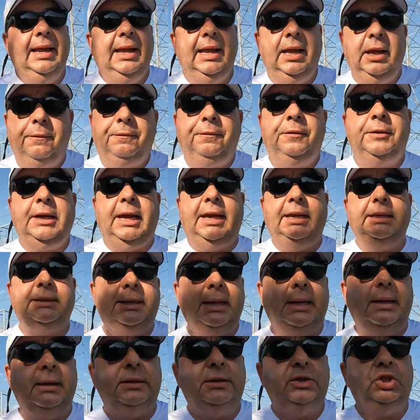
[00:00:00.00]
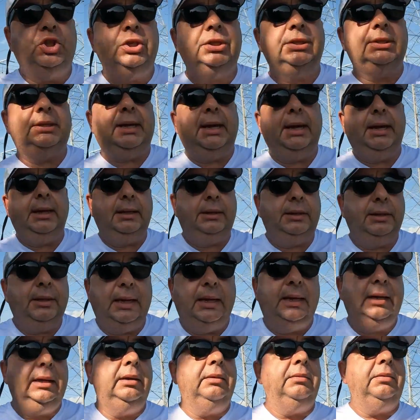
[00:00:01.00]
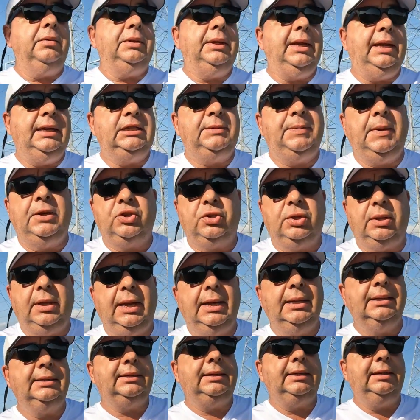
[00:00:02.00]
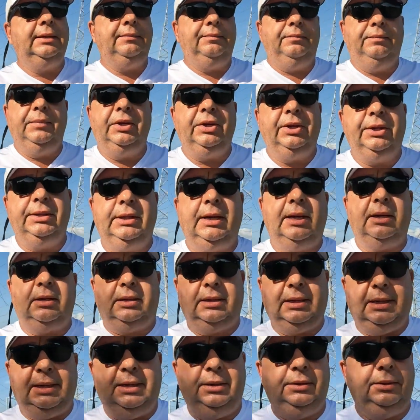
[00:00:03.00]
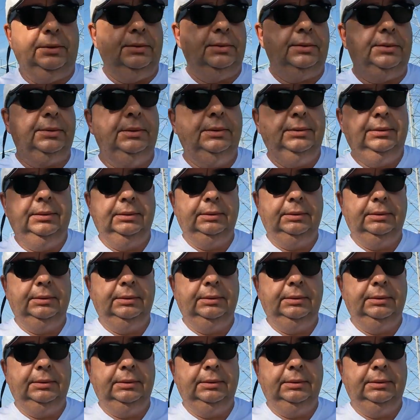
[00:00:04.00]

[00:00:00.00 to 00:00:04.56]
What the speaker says: if they say they specialize in $1 million condos,